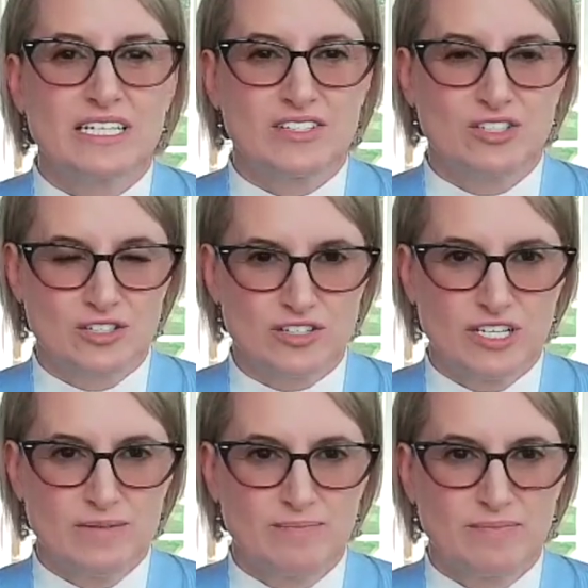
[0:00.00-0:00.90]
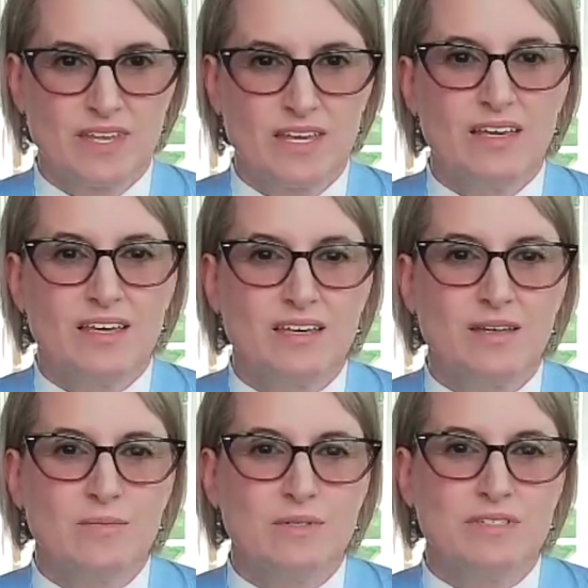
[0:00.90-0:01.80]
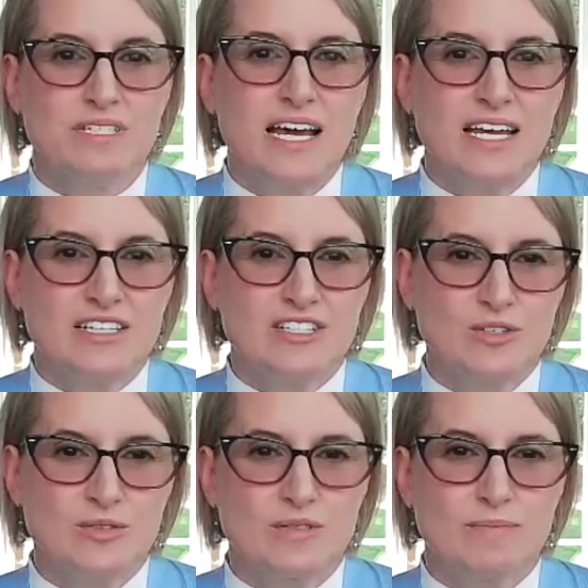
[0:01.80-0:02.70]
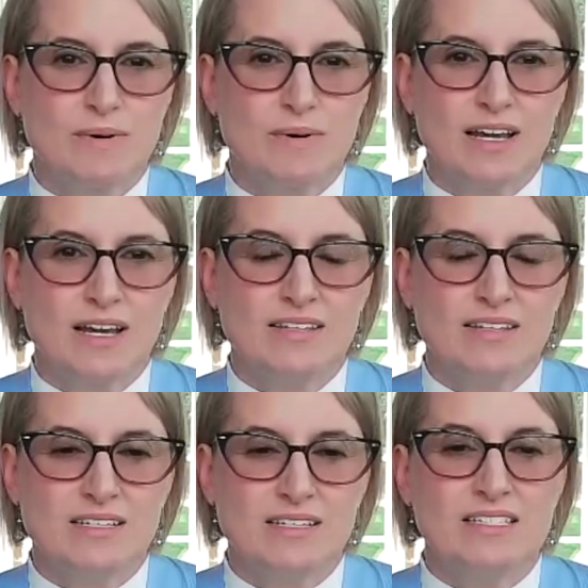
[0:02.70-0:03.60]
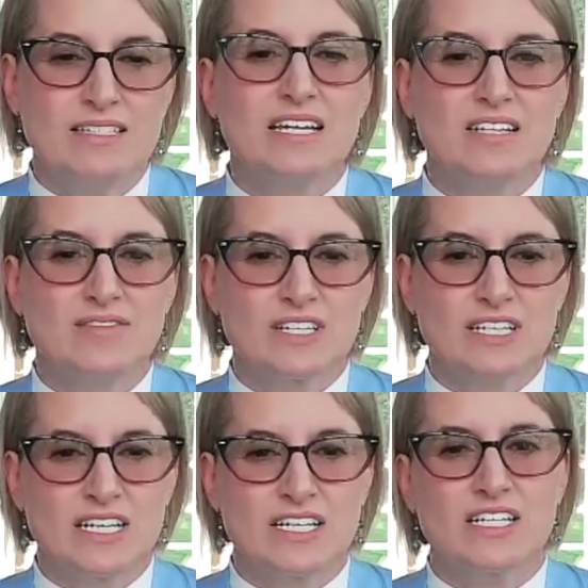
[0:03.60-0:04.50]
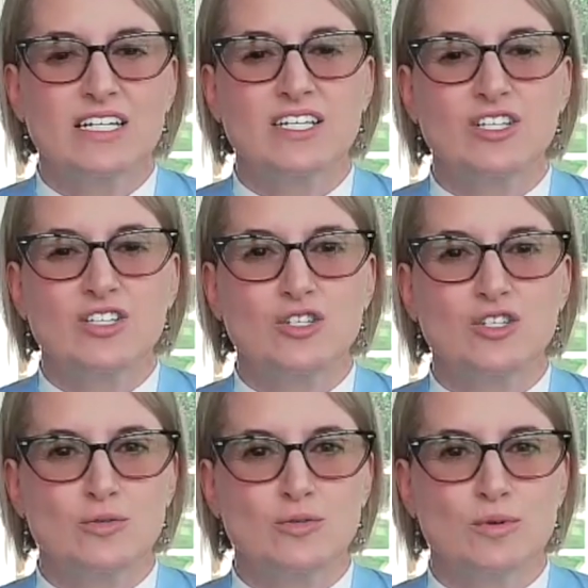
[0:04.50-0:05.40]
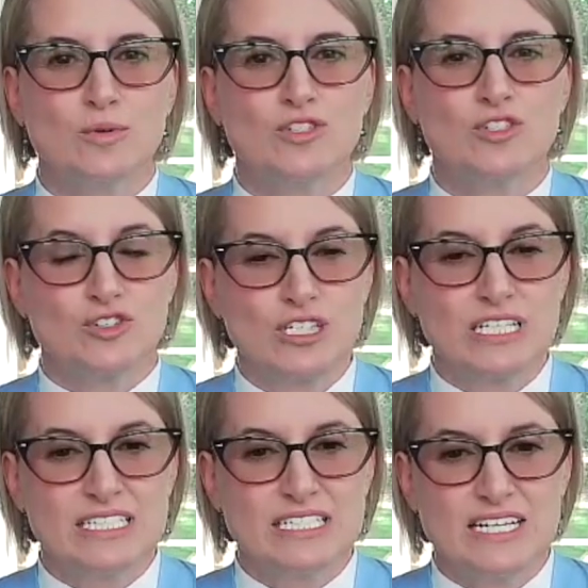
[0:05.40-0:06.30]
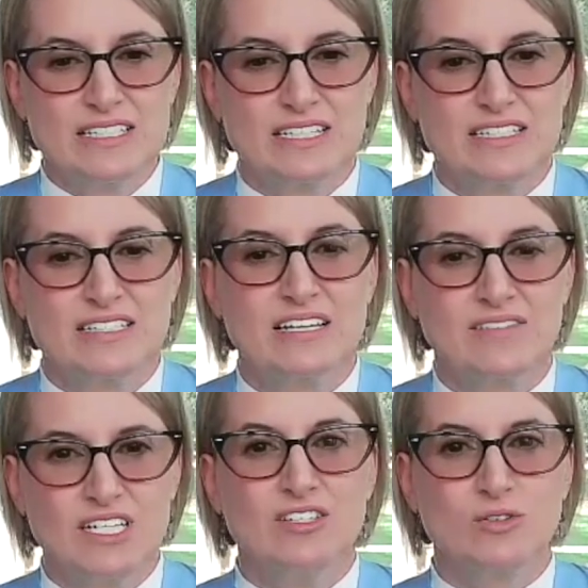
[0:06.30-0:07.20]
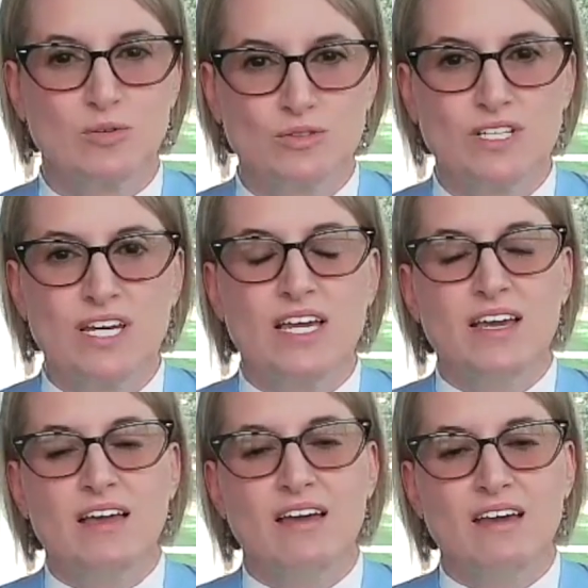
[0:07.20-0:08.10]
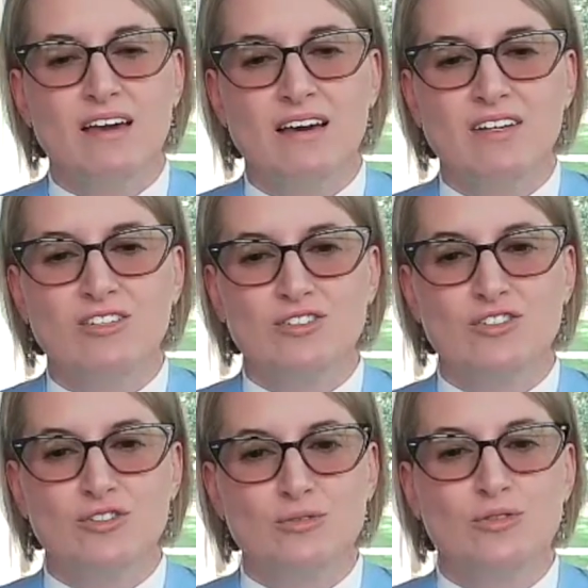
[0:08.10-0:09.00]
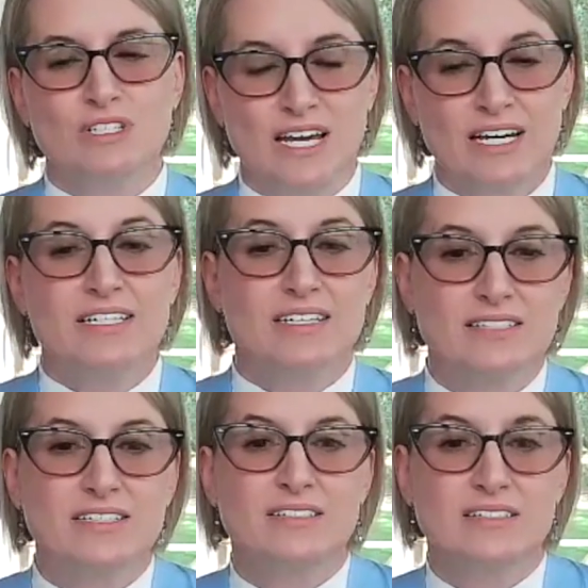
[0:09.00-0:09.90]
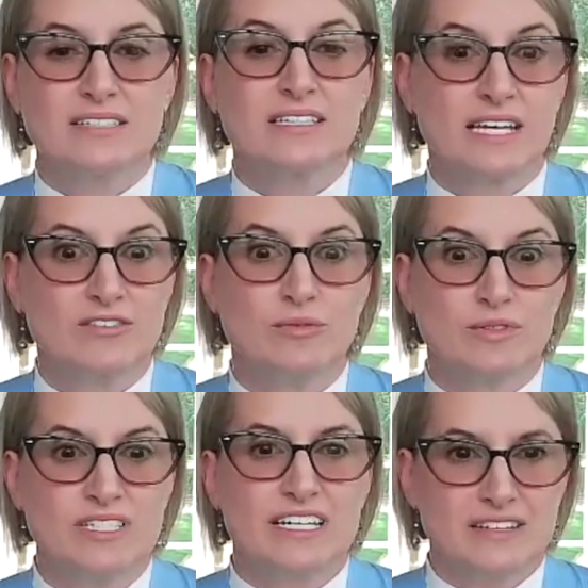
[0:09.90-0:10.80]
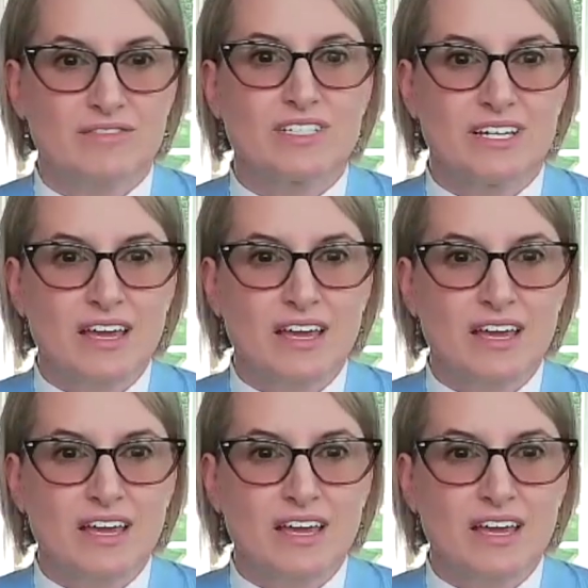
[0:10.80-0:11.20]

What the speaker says: aciduria. He was diagnosed by the state of Connecticut newborn screening test at 7 days old, and due to that test, his life was saved.